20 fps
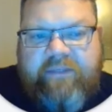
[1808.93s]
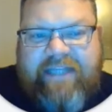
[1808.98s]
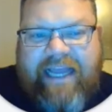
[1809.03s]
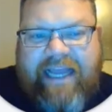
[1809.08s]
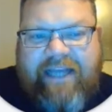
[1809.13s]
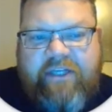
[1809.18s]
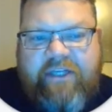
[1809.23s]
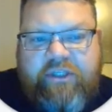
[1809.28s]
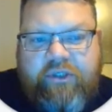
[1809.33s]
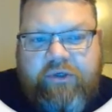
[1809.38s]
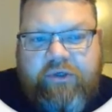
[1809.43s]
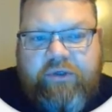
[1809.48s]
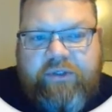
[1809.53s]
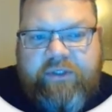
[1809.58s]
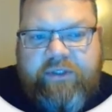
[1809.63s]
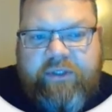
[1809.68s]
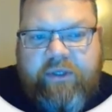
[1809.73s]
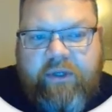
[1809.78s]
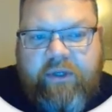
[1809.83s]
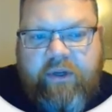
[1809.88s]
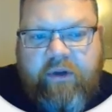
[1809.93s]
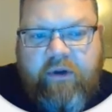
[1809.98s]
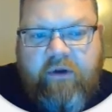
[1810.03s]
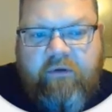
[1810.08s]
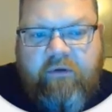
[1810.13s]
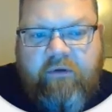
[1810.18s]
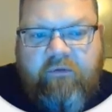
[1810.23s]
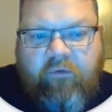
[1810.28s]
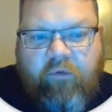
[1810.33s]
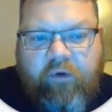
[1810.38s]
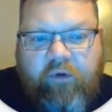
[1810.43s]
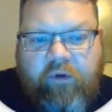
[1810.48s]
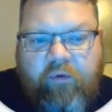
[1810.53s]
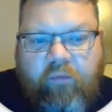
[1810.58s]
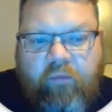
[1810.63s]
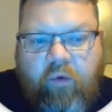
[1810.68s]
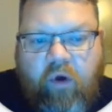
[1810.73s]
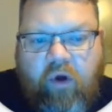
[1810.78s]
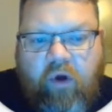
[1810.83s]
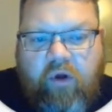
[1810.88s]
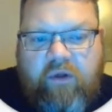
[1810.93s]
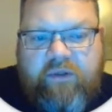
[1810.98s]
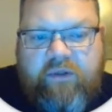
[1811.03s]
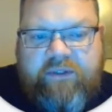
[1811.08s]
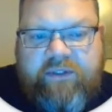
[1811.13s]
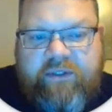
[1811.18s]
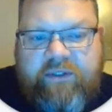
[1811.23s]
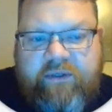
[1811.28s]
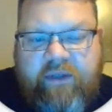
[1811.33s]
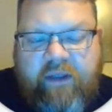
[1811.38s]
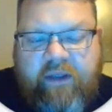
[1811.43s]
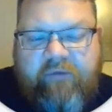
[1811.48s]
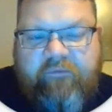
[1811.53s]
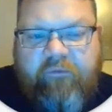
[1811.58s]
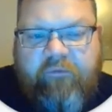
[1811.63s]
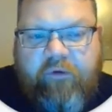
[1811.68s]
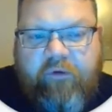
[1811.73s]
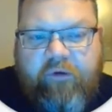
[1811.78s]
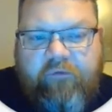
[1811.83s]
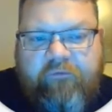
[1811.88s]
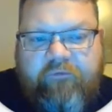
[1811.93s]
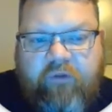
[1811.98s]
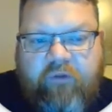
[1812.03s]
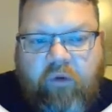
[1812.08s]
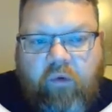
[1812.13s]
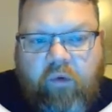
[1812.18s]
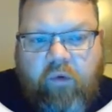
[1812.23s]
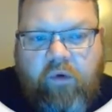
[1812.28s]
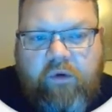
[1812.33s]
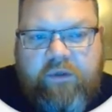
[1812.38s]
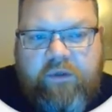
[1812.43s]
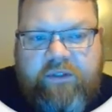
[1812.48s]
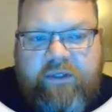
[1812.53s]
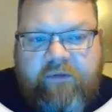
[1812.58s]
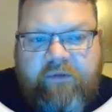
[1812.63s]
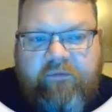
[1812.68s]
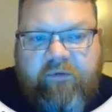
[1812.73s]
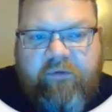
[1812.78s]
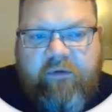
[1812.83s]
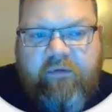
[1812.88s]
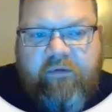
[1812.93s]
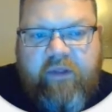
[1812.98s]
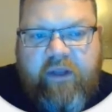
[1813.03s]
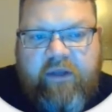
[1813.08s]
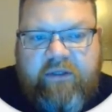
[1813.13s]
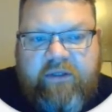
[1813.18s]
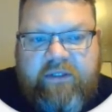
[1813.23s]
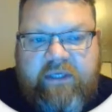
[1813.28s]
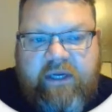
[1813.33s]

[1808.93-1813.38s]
textures for your walls and for your floors and for everything else.